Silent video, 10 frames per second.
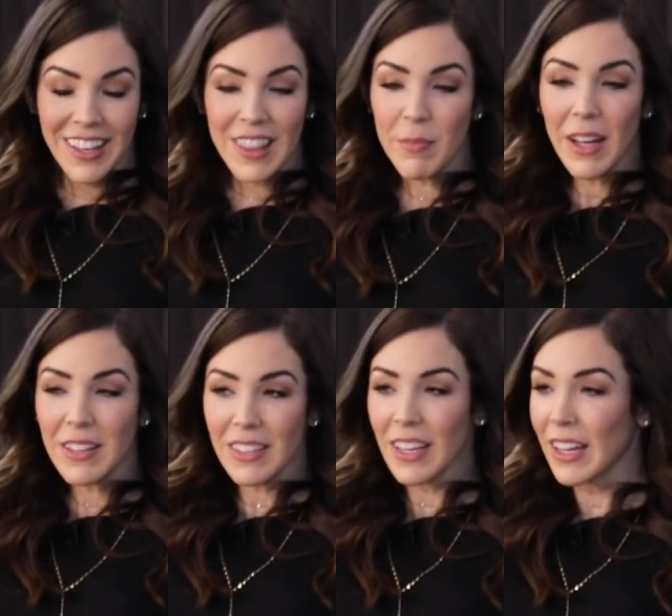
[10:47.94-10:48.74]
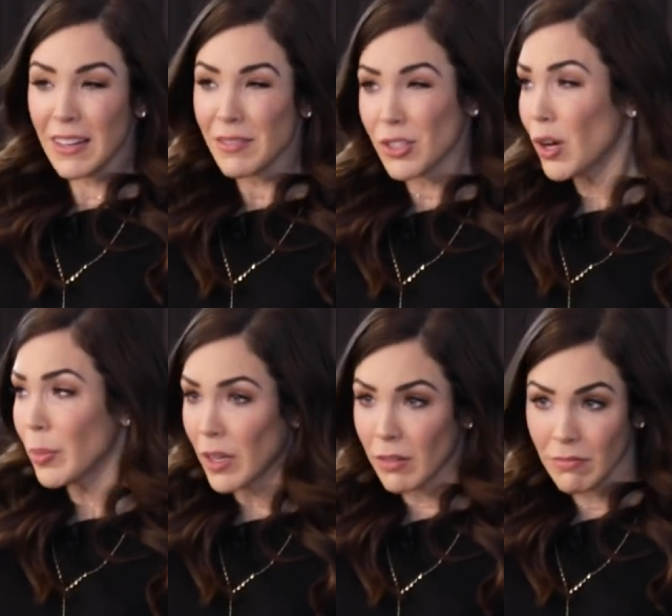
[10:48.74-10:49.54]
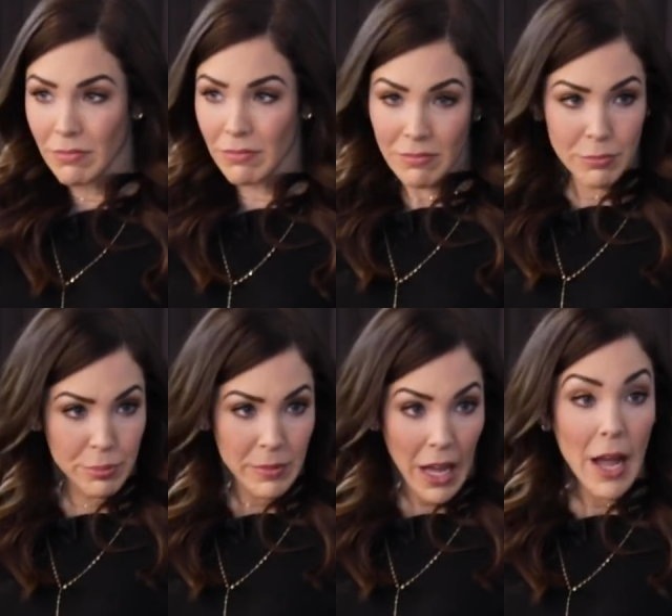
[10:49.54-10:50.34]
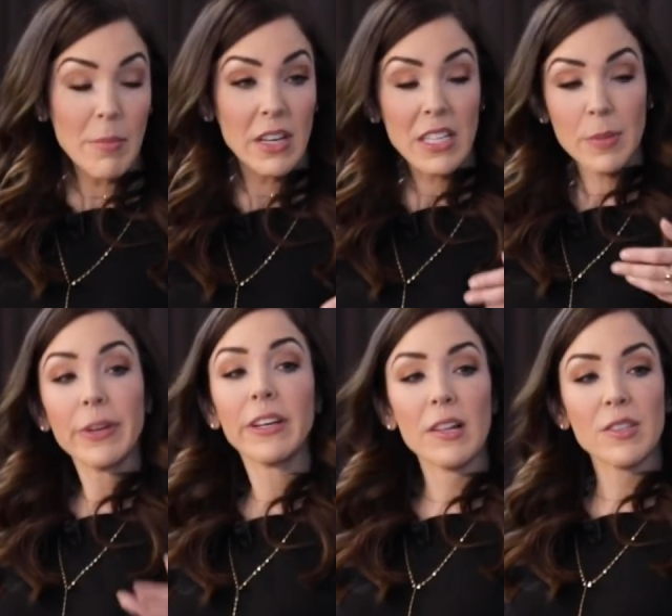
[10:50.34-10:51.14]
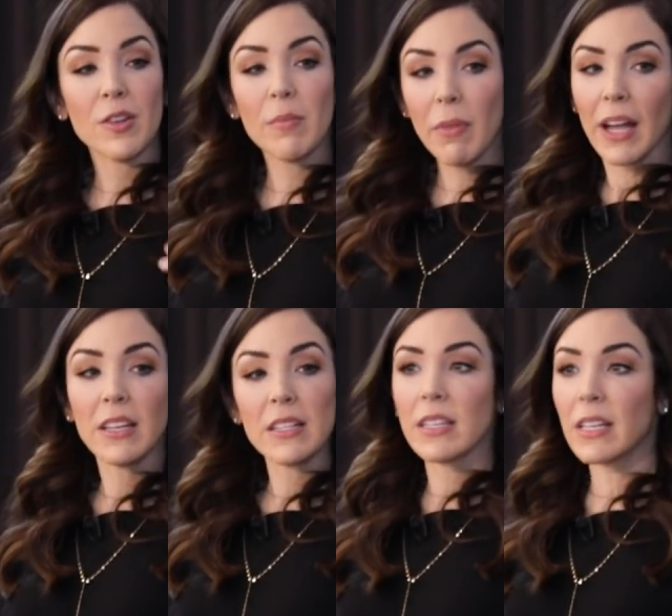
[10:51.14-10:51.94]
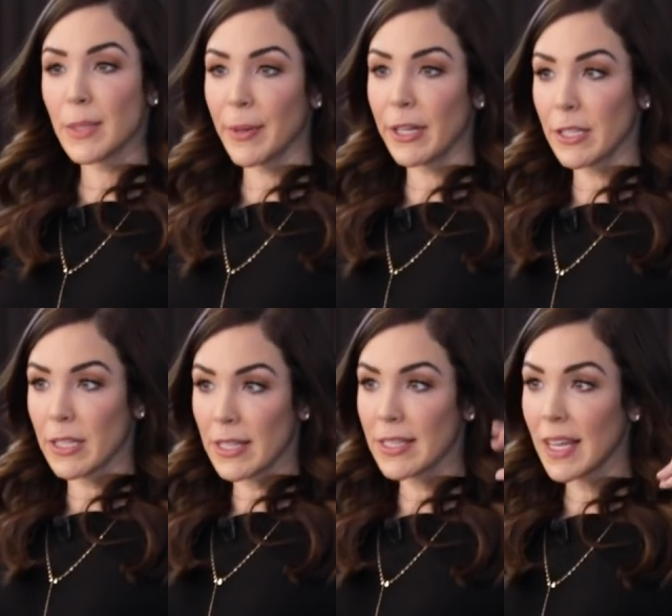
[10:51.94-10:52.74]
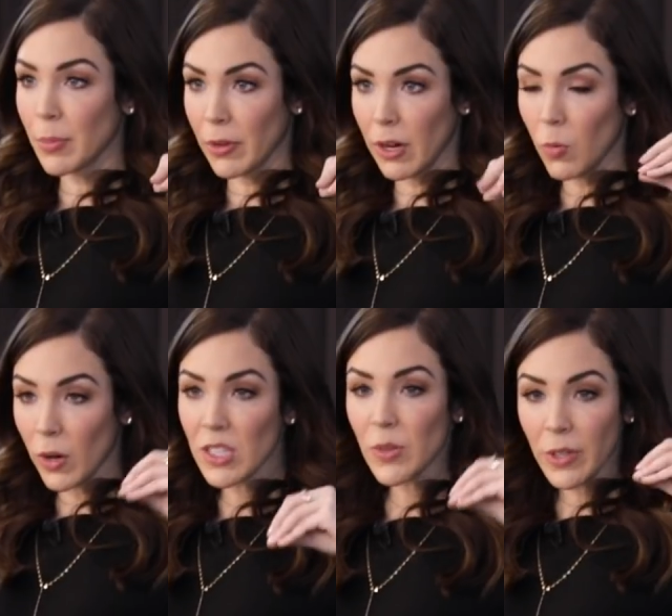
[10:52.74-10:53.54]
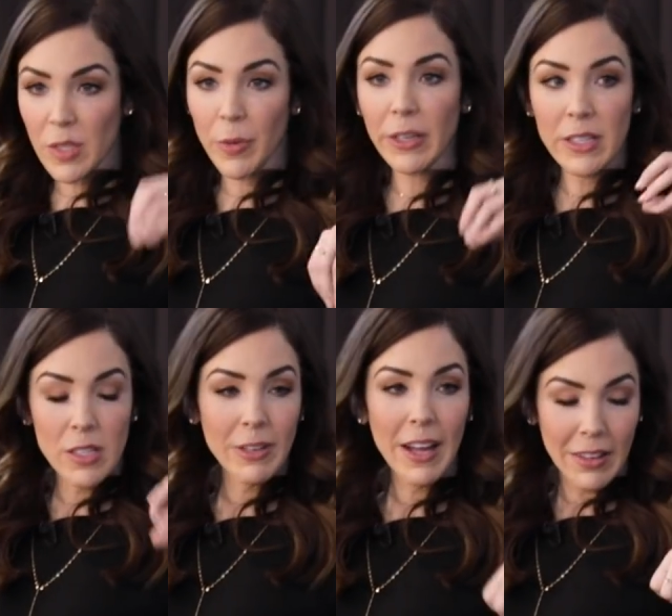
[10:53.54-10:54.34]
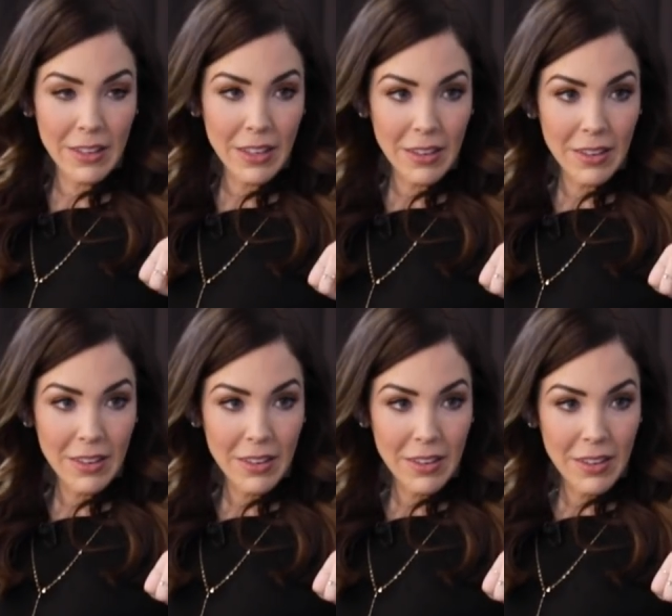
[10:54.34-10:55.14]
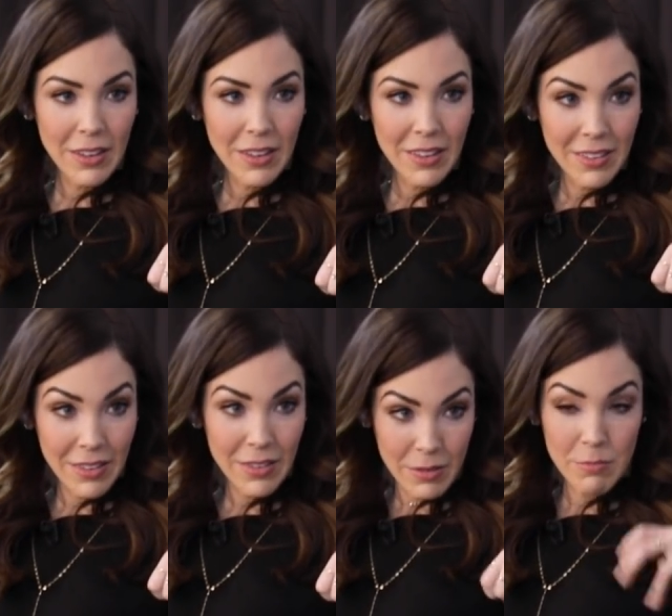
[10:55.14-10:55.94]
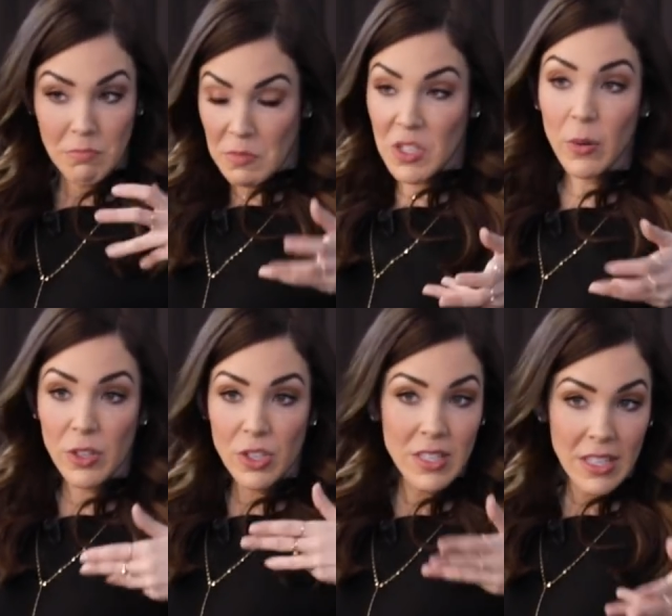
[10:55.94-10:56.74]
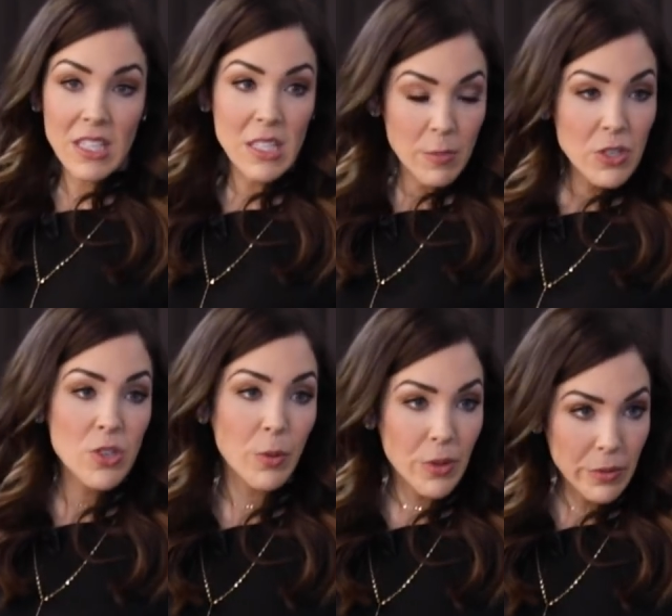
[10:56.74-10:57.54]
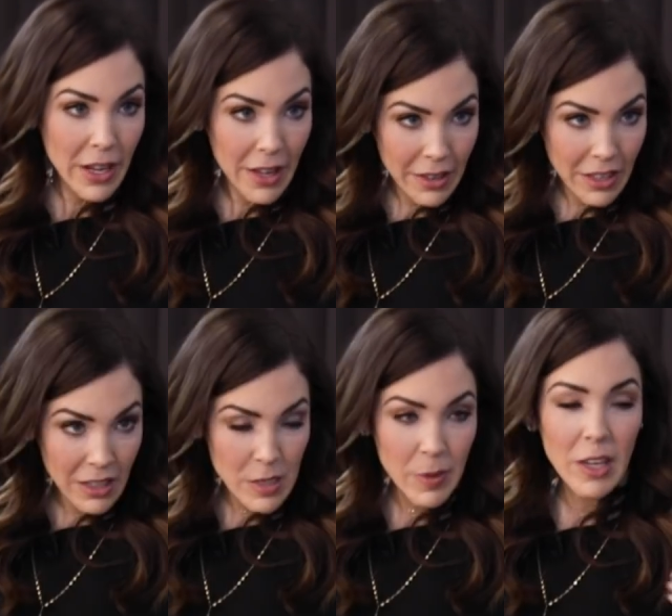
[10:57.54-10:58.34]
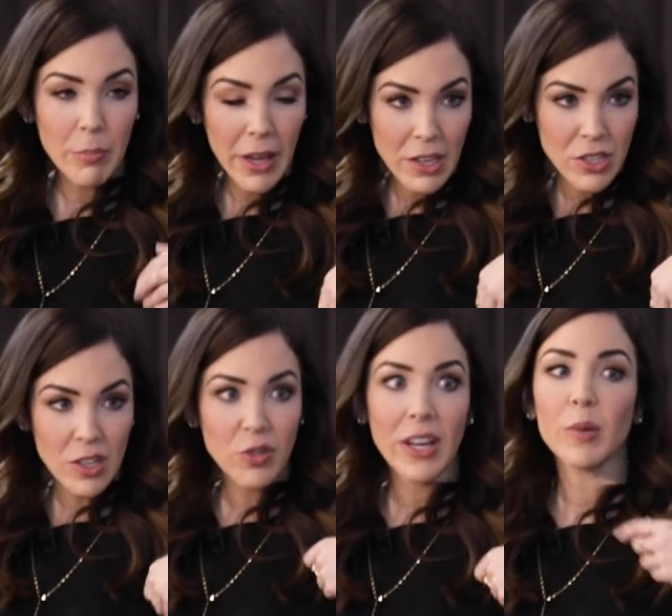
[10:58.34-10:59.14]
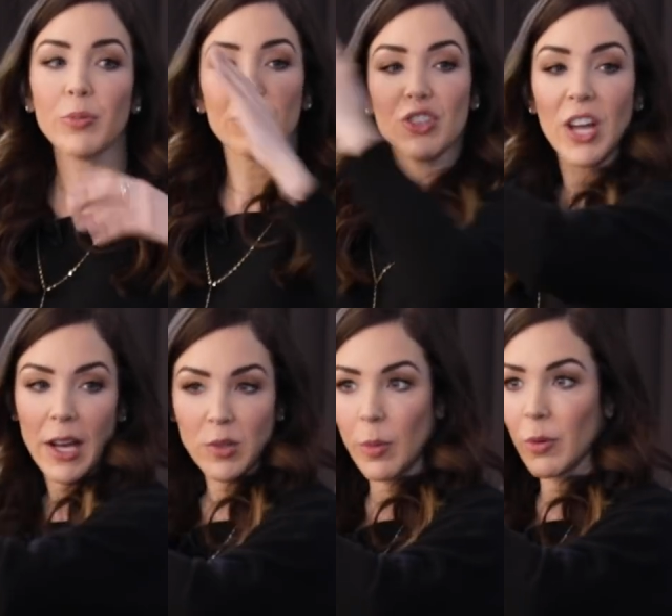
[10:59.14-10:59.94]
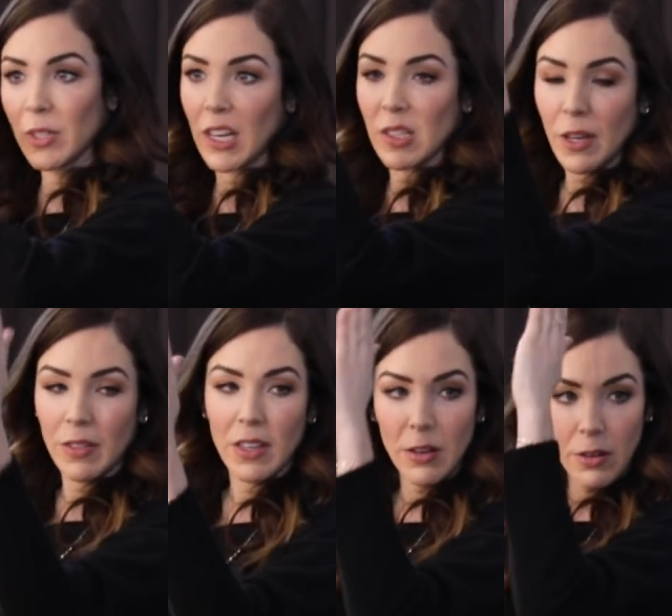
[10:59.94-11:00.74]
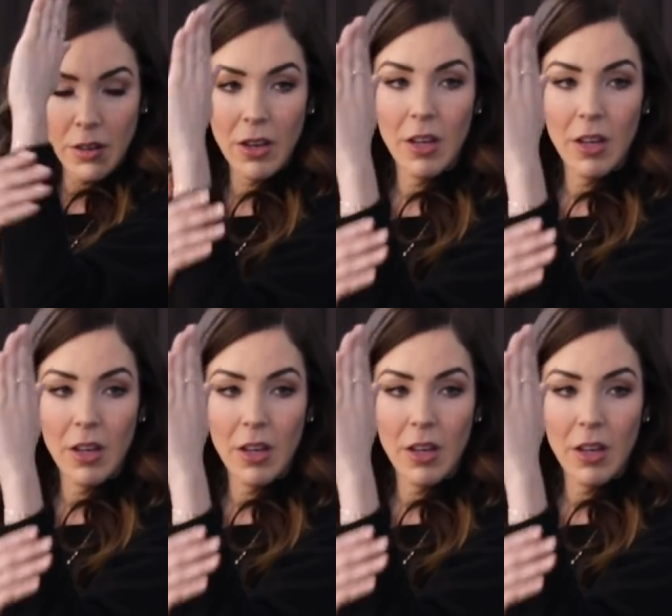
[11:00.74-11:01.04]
And the mind's like, show me. I'm an experiencer. The mind is an experience. It's a stapler. It wants to experience the reality. Mm-hmm. So it just needs to be shown the reality, and it's being impatient and trying to project. Remember we talked about the inner,